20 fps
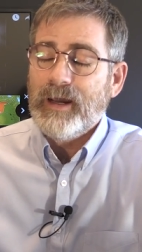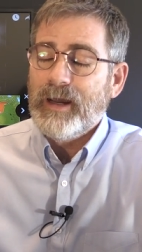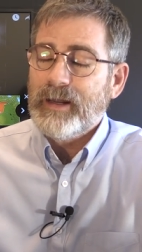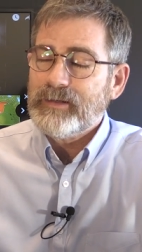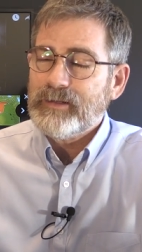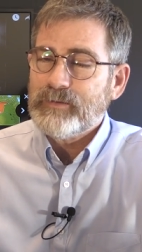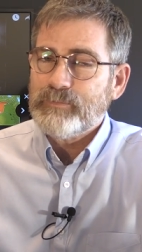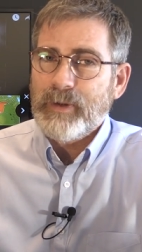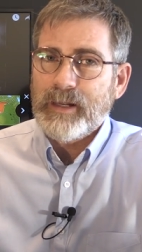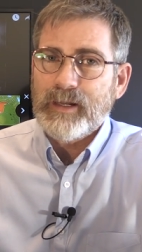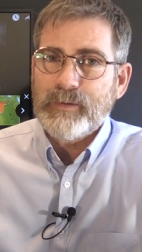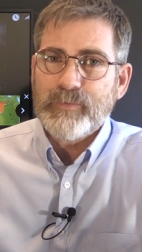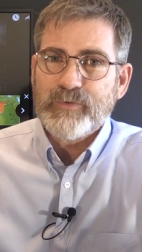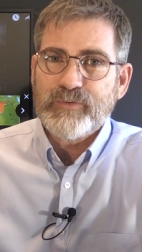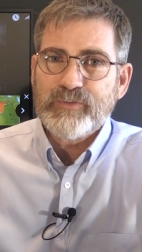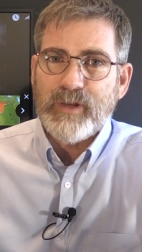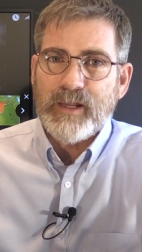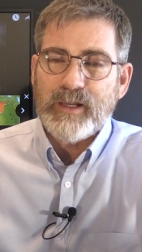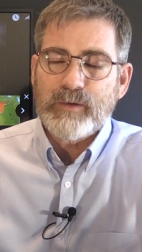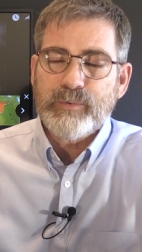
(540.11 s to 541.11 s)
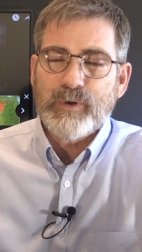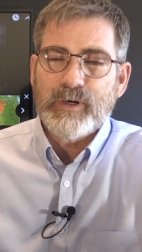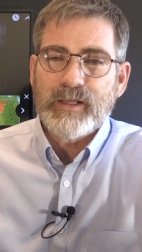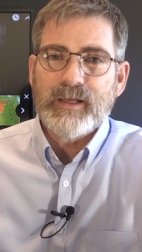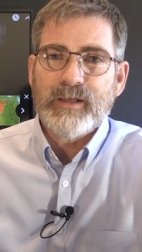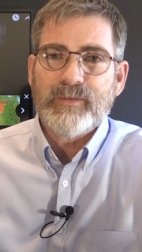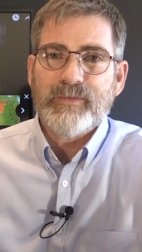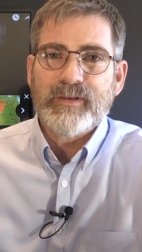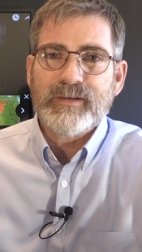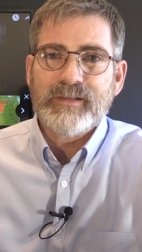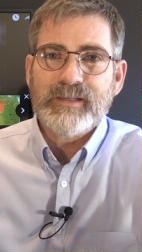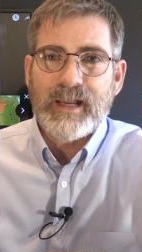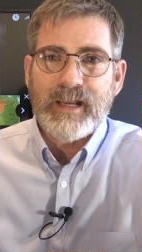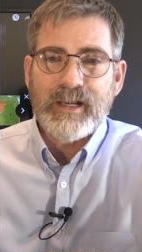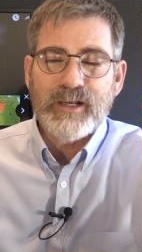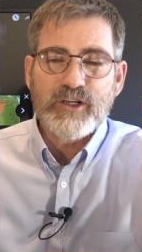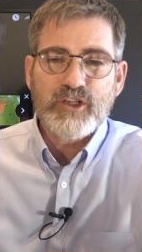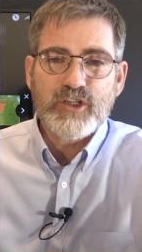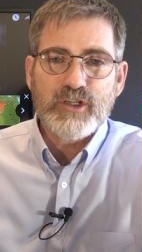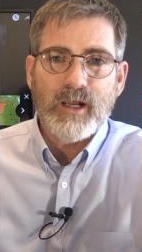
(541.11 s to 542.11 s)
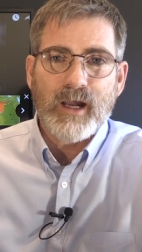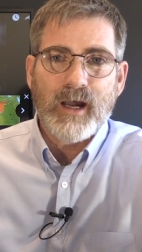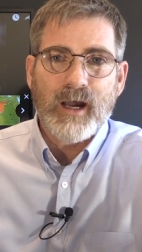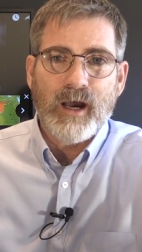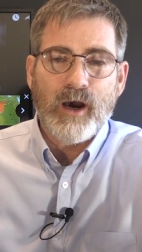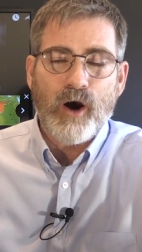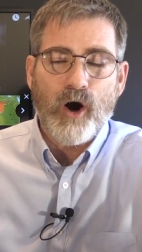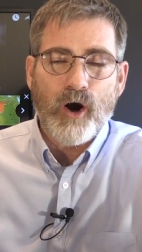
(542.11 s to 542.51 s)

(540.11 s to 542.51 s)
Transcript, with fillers: I did make a mistake putting in the Danish uh,